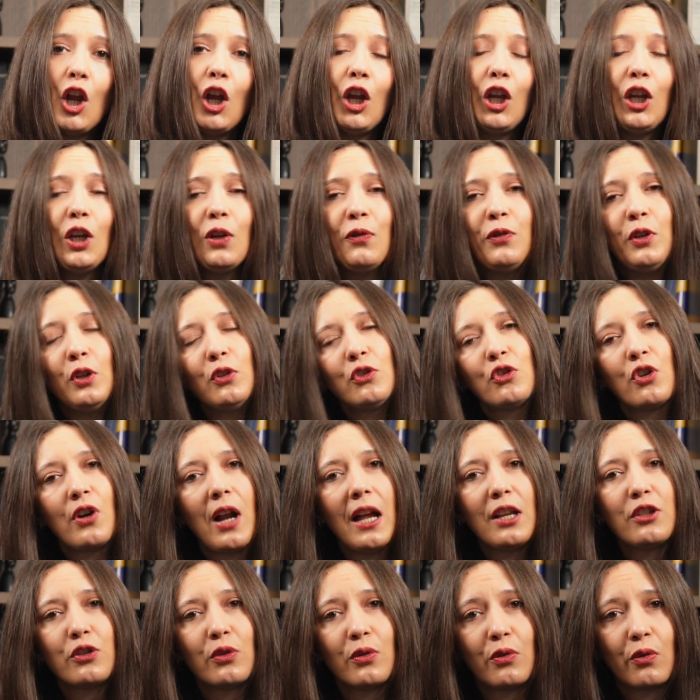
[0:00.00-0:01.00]
if you
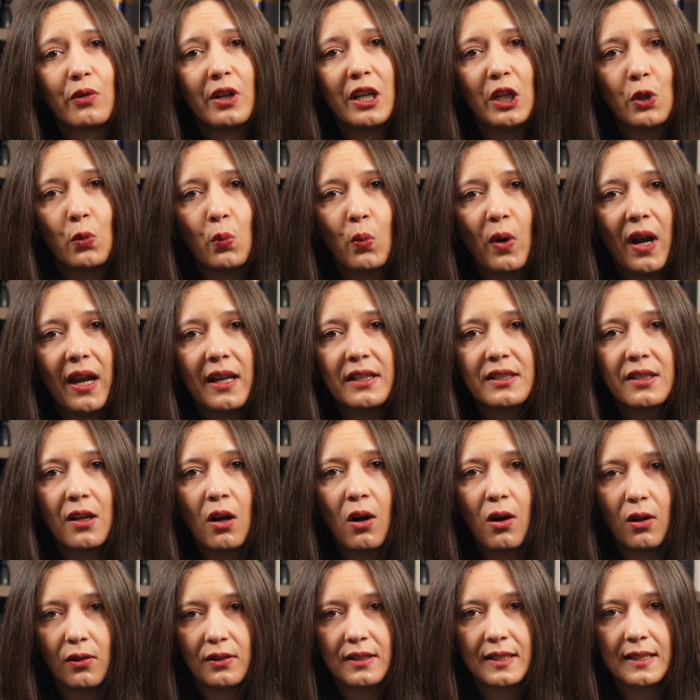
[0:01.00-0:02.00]
try to reinvent the
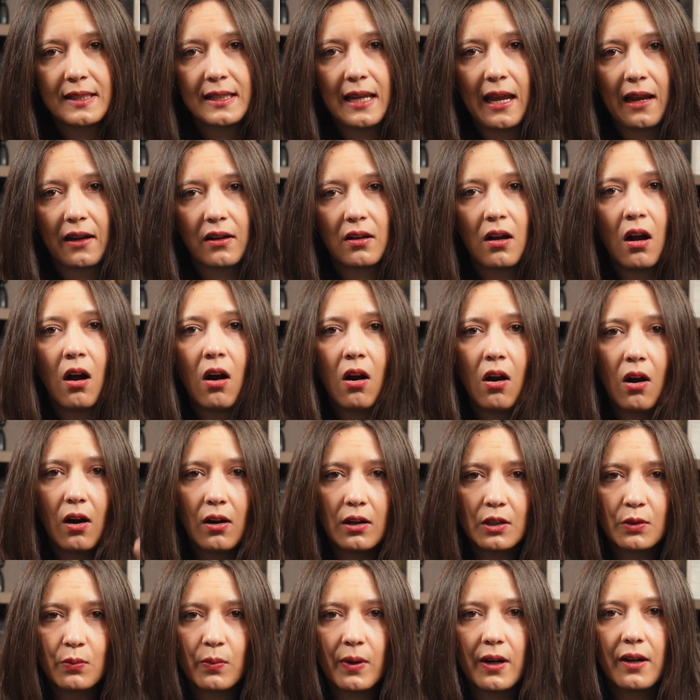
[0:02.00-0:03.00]
whole stack,
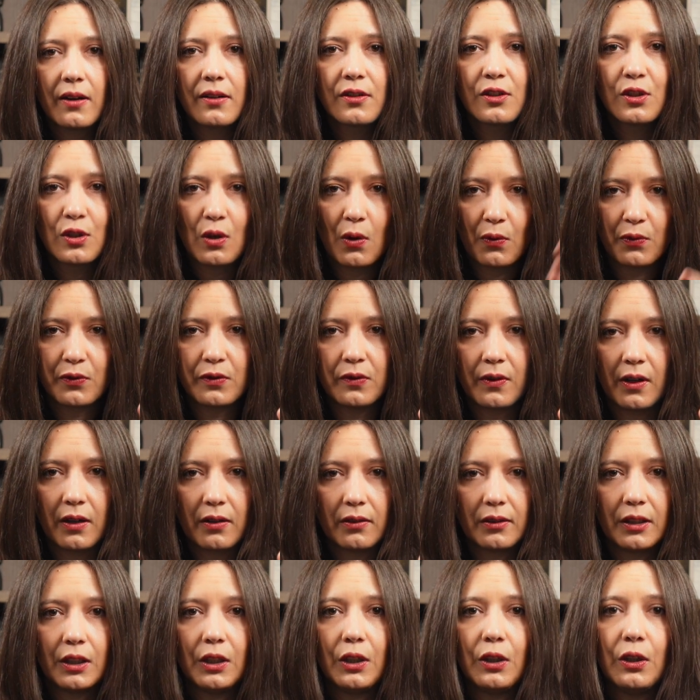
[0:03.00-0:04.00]
hardware and
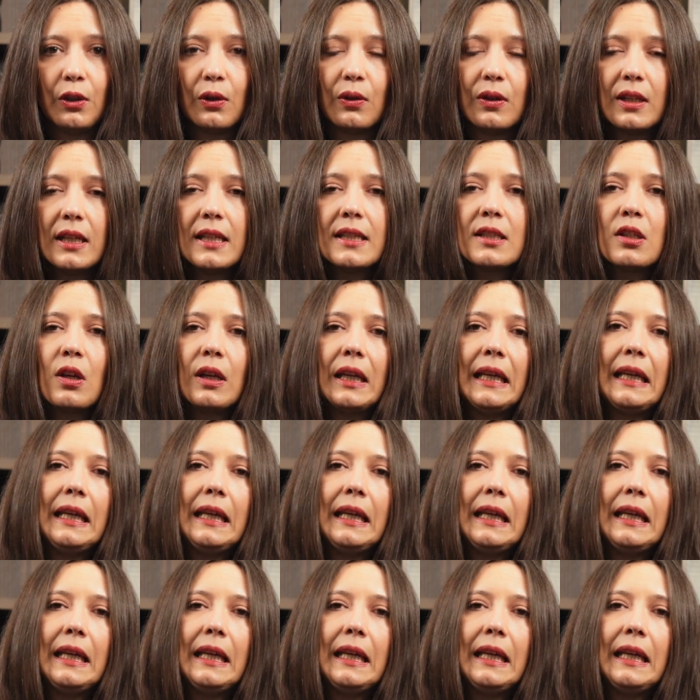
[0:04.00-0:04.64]
software, you need the